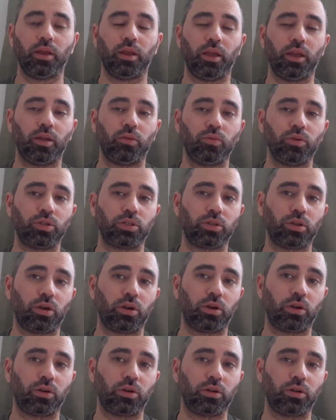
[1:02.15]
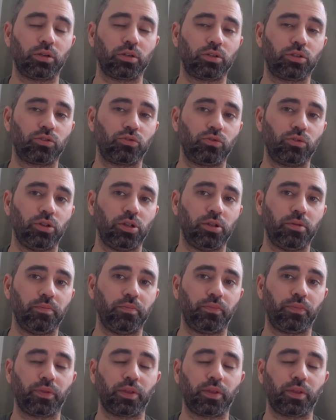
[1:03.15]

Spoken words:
and we saw extreme